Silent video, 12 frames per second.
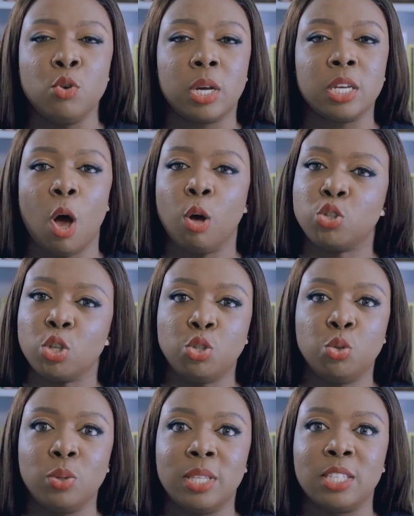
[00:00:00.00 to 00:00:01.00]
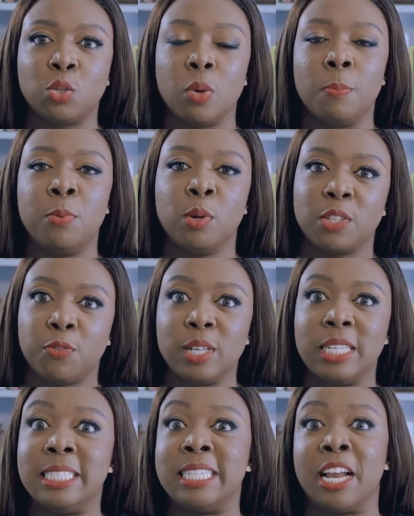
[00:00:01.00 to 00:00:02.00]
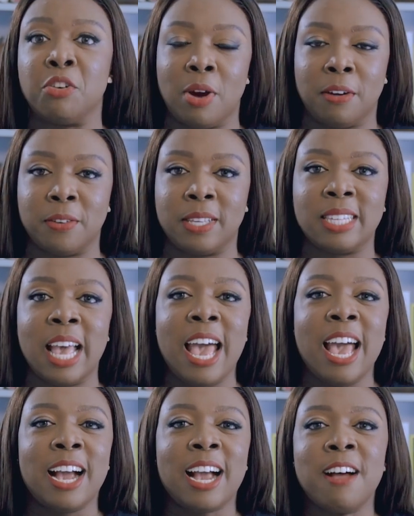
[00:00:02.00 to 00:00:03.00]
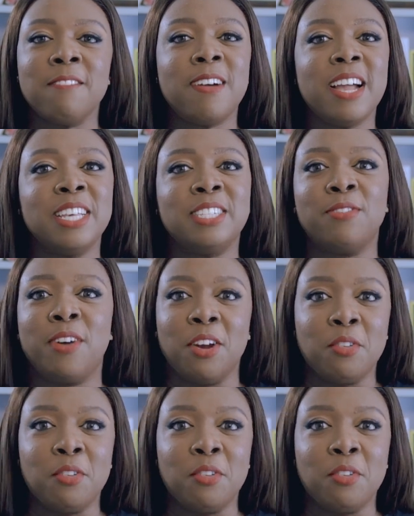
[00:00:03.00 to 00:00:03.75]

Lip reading: You can also do this with beautifully designed graphics. Canva is a very